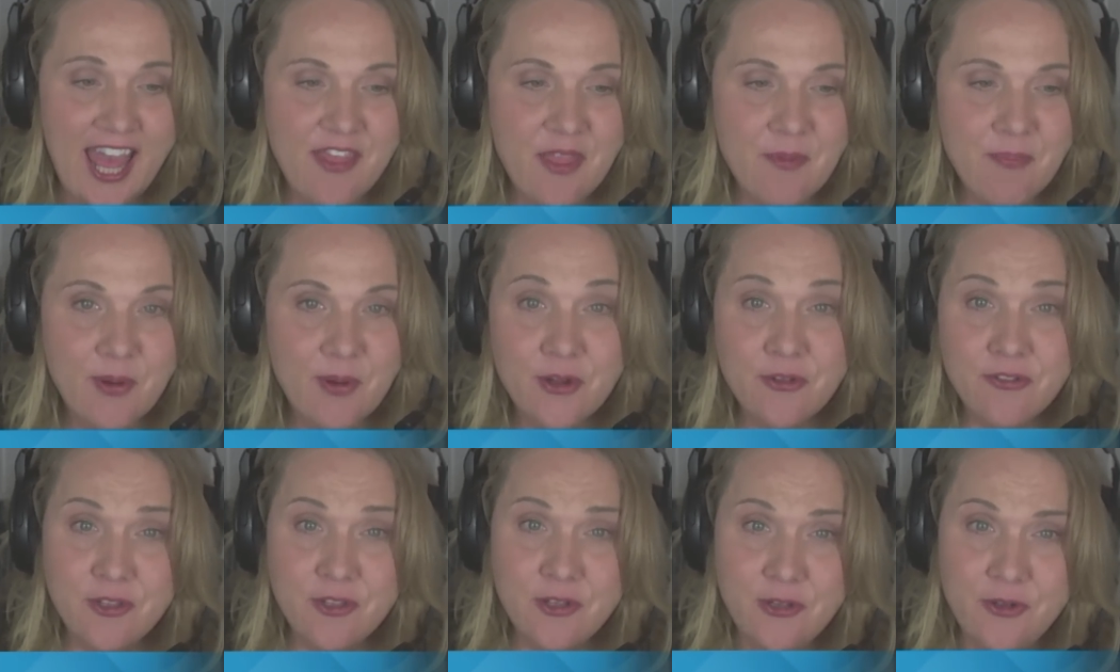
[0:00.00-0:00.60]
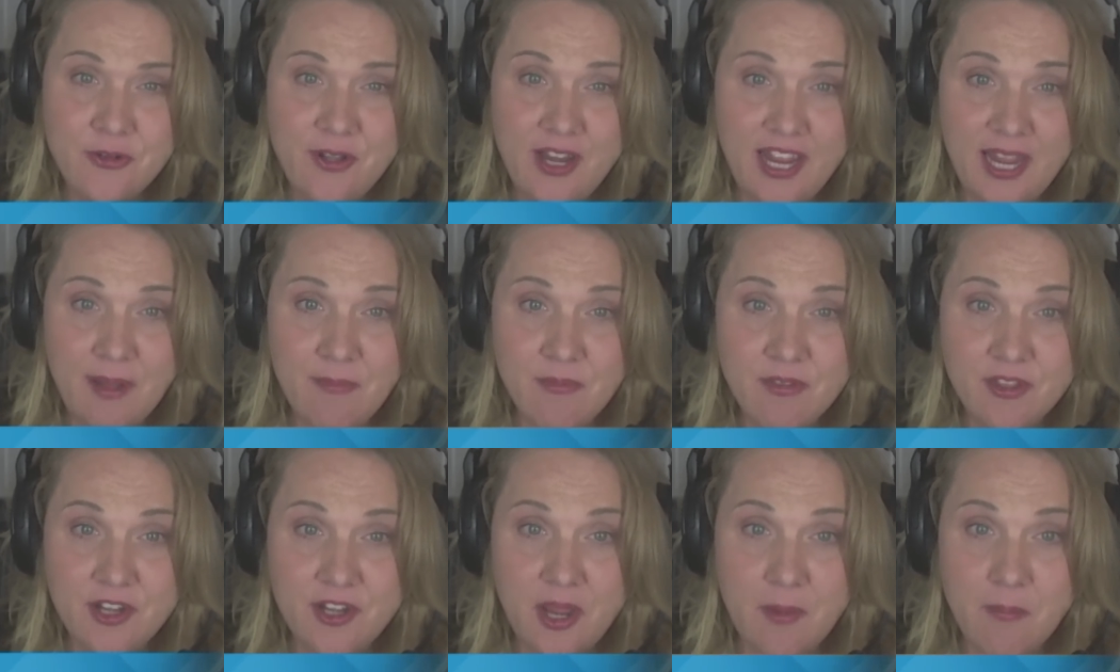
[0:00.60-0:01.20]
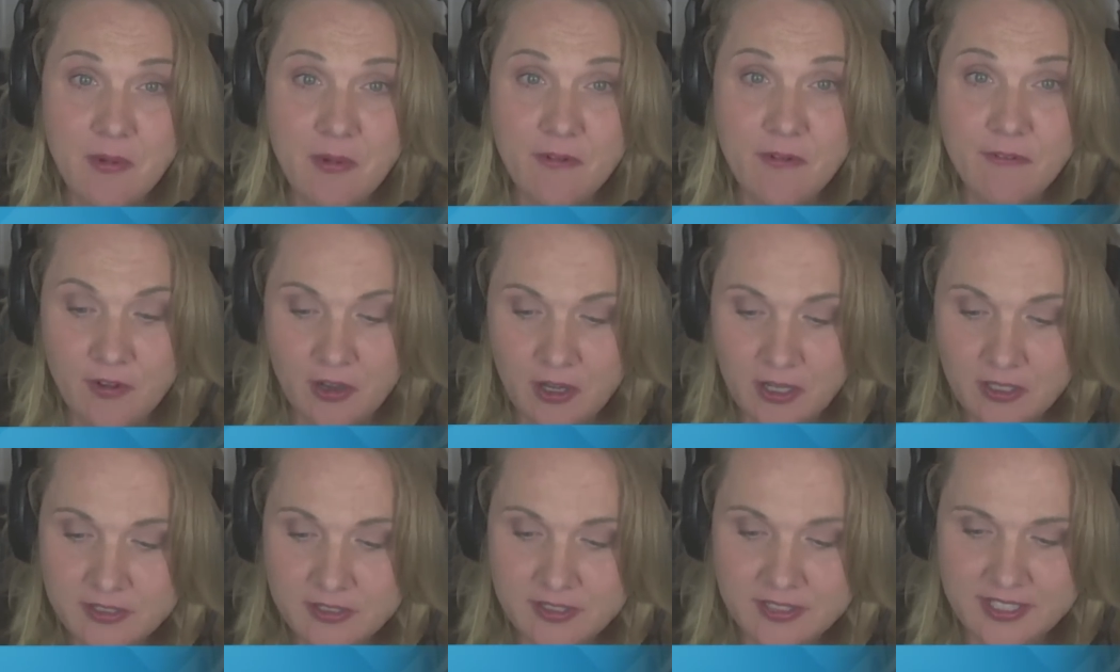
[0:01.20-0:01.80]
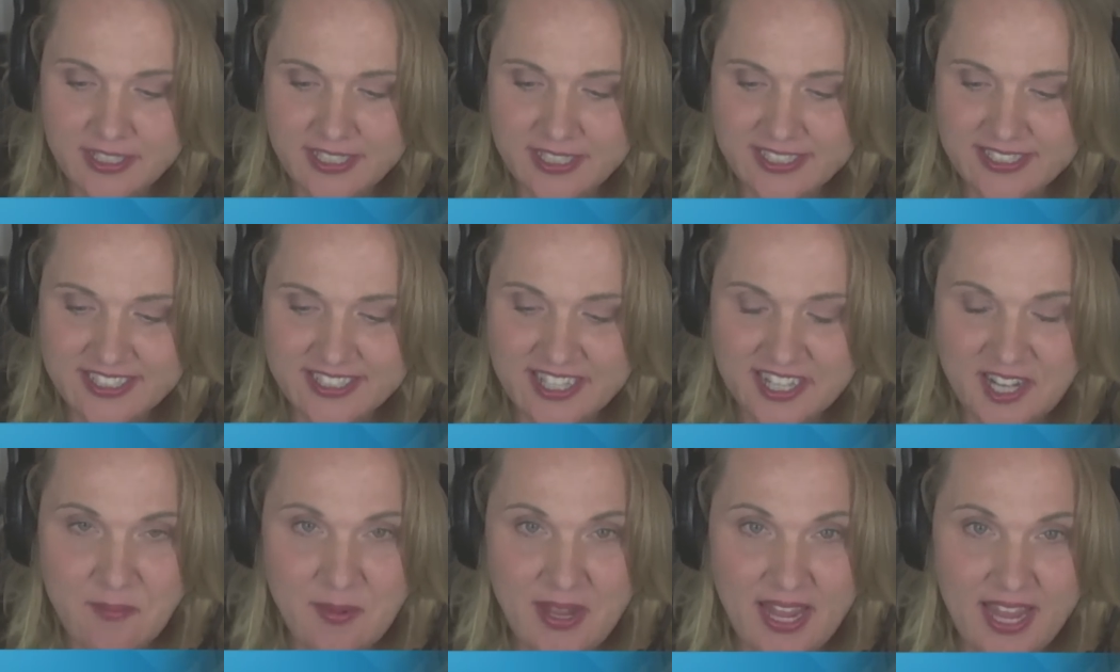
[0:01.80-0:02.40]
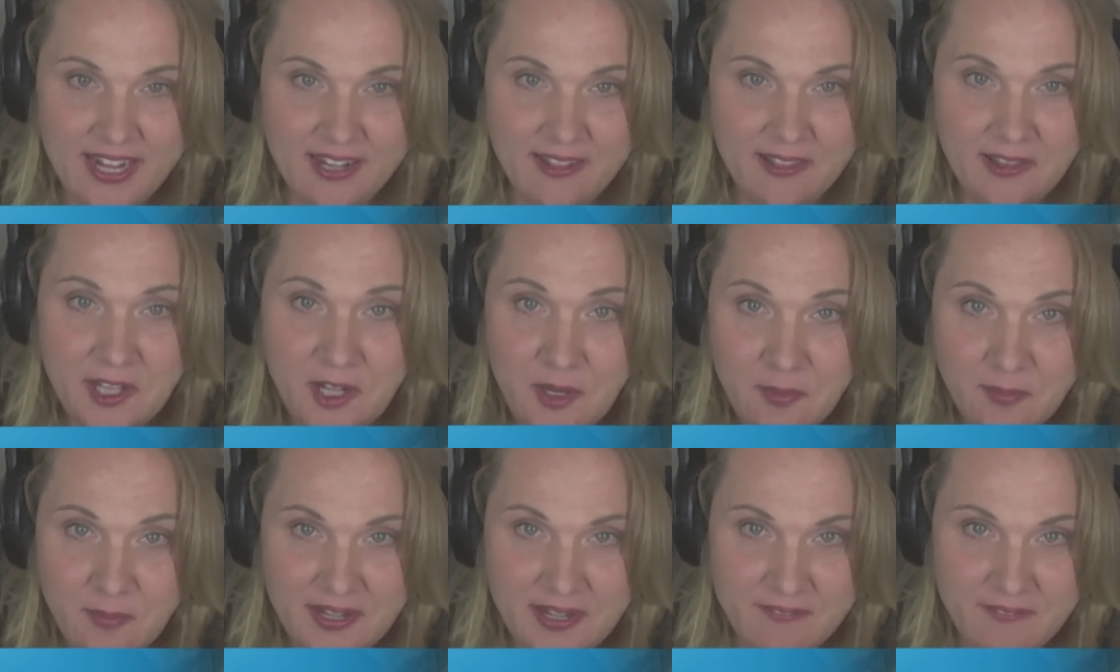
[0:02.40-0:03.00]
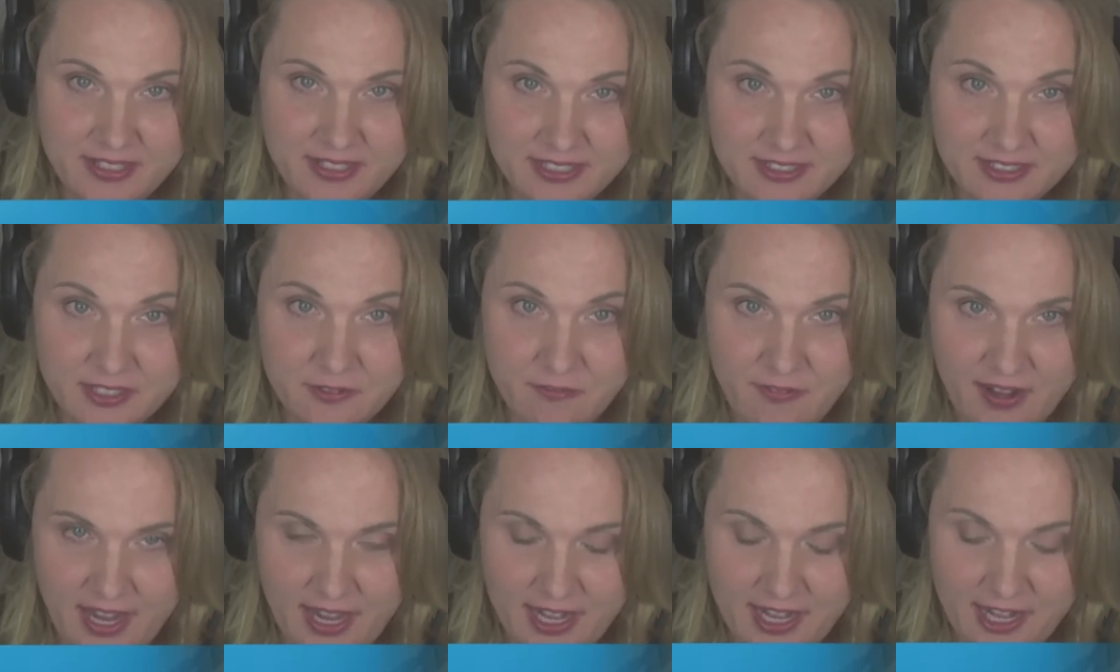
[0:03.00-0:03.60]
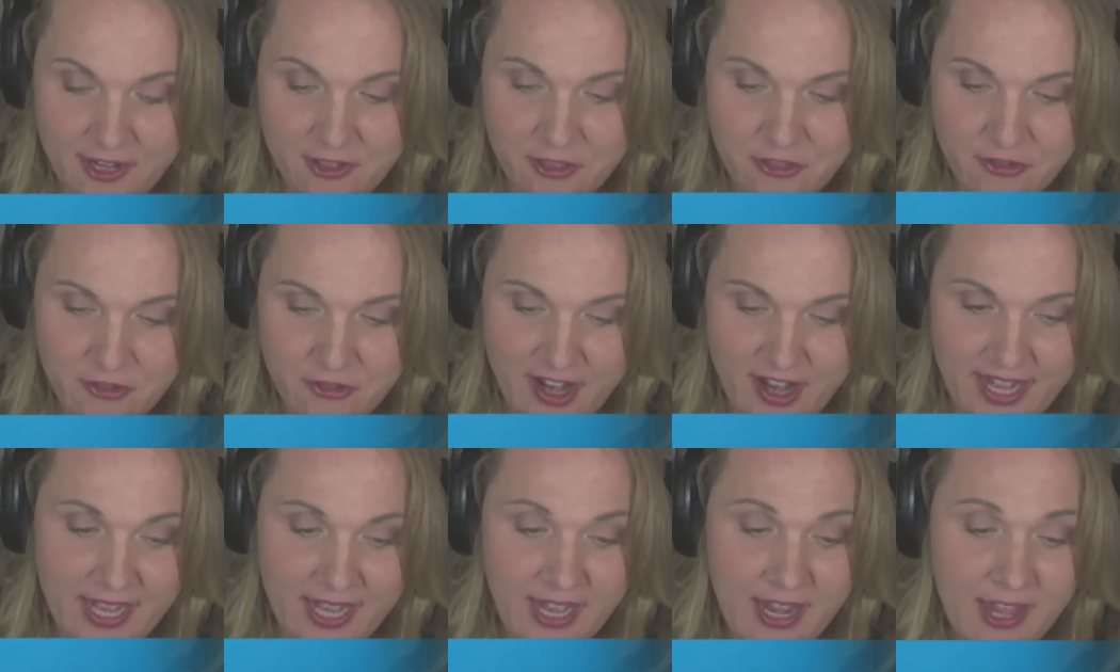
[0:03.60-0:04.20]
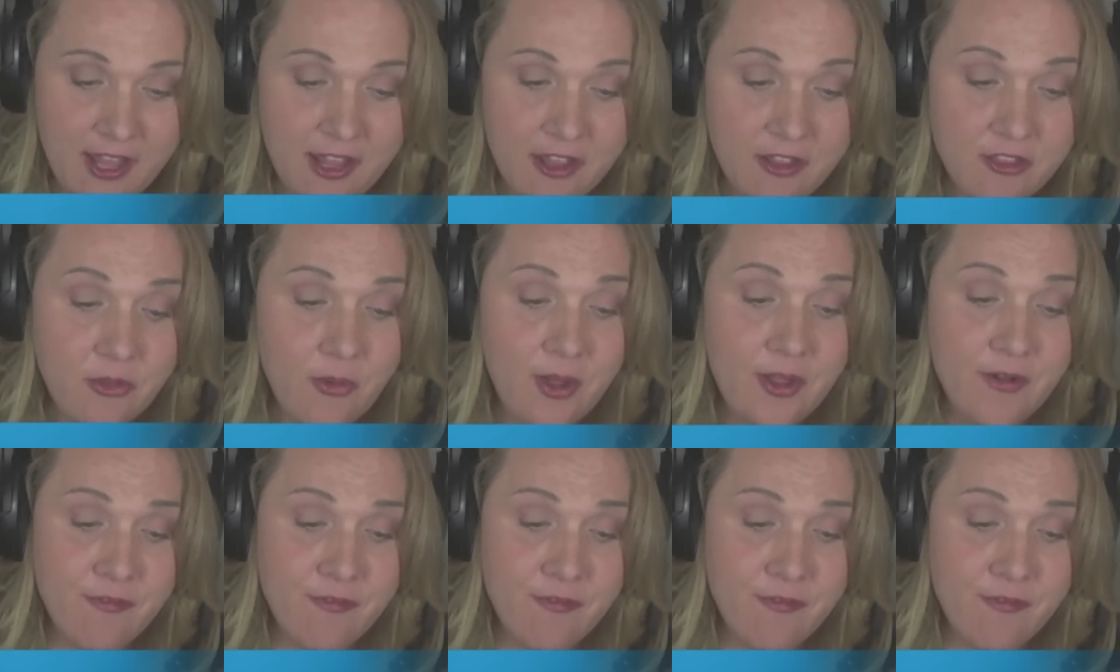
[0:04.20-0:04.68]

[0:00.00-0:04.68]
the person who names a number first is going to be at a little bit of a disadvantage, right? So